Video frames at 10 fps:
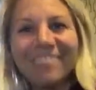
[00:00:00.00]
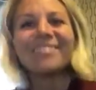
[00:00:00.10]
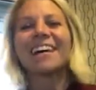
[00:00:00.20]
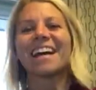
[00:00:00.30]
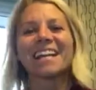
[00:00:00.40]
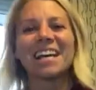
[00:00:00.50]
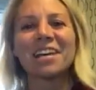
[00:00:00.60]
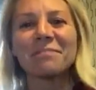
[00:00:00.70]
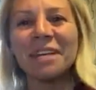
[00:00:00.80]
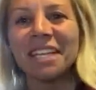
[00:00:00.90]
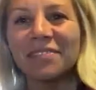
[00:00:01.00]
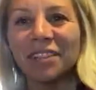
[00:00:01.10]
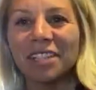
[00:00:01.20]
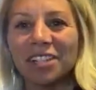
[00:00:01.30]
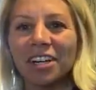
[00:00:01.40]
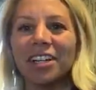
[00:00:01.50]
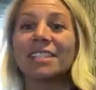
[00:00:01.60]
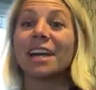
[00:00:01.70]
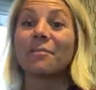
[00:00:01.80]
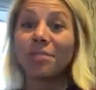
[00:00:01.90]
My name is Felicia
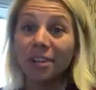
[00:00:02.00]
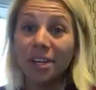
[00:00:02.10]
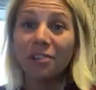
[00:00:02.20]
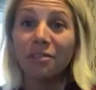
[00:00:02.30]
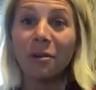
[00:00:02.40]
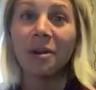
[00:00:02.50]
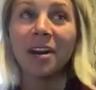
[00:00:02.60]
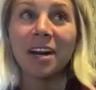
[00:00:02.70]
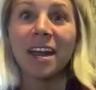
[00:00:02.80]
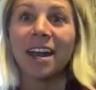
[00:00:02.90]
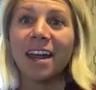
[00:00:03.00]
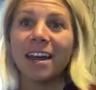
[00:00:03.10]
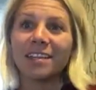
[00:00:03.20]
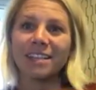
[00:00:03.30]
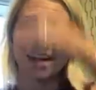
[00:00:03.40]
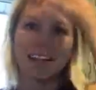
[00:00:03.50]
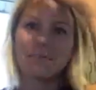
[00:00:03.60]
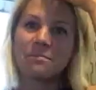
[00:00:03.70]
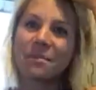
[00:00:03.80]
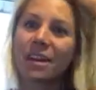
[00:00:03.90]
Hurst. I'm 34 and I
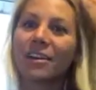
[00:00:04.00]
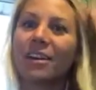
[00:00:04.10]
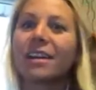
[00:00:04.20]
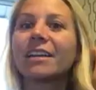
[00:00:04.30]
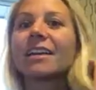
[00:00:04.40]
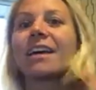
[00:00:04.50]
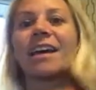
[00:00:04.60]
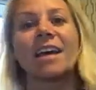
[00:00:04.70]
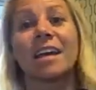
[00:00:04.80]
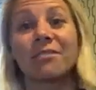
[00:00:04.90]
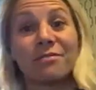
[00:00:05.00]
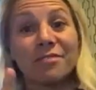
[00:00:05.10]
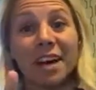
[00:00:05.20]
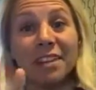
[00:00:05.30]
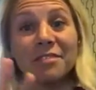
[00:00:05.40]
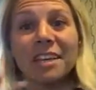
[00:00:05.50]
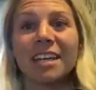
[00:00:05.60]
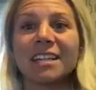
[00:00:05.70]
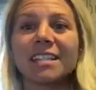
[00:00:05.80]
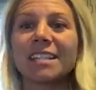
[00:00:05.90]
am married and I have 5
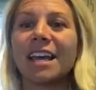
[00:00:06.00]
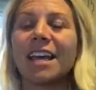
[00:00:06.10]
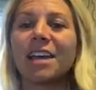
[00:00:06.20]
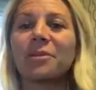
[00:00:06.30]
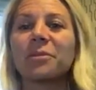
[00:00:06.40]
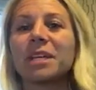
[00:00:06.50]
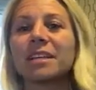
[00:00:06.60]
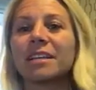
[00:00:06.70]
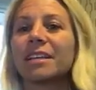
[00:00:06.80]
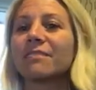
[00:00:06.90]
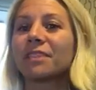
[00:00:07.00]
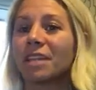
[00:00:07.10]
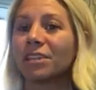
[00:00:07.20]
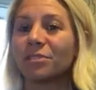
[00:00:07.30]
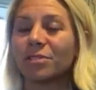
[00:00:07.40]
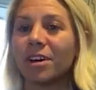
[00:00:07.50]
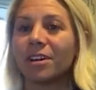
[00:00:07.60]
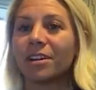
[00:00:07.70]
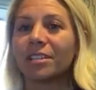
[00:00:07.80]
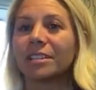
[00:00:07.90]
kids. We live in
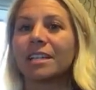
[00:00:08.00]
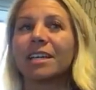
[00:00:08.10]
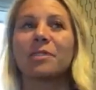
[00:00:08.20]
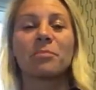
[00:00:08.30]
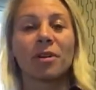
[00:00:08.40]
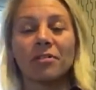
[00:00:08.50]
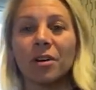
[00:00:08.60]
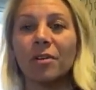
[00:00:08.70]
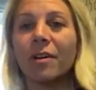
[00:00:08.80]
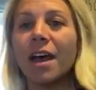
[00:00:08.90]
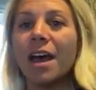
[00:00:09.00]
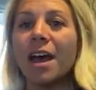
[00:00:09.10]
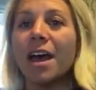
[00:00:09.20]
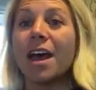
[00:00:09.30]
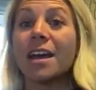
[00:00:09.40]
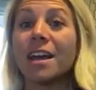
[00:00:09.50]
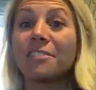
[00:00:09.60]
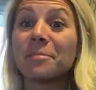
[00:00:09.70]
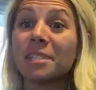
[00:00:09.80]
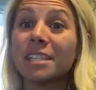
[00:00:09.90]
Utah currently in Provo. And
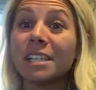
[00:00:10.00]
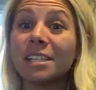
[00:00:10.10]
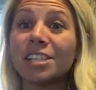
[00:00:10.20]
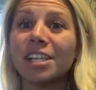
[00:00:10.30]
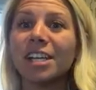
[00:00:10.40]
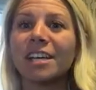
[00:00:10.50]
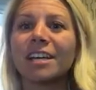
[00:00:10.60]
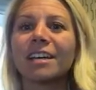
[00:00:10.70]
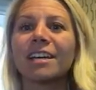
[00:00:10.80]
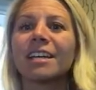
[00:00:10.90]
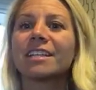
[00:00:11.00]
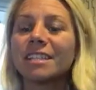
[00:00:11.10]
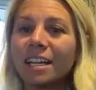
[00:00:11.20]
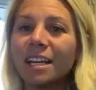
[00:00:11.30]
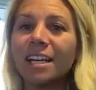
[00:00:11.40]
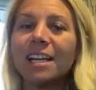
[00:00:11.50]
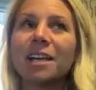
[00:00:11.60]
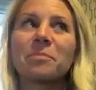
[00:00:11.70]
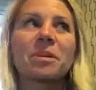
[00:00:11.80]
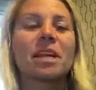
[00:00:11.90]
I've been teaching
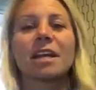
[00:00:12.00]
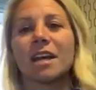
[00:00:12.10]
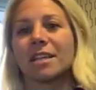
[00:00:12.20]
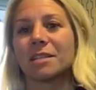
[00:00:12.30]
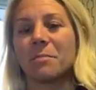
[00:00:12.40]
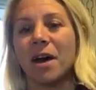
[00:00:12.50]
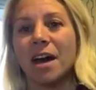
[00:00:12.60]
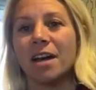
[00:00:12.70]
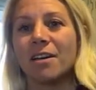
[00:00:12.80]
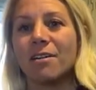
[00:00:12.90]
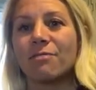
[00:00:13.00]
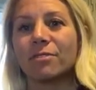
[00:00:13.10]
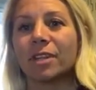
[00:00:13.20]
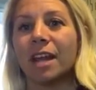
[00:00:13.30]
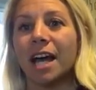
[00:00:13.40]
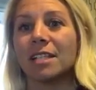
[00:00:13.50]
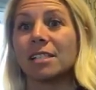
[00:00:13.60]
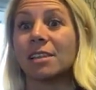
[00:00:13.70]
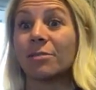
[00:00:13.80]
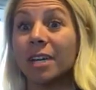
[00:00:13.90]
Insanity and P90X and Pio for the
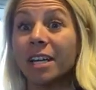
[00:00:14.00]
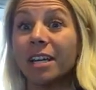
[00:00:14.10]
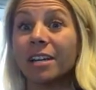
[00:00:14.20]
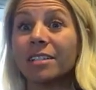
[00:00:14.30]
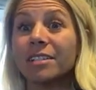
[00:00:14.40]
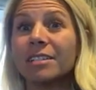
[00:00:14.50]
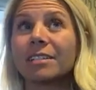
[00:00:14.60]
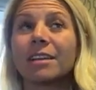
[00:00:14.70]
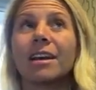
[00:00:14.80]
last 3 years.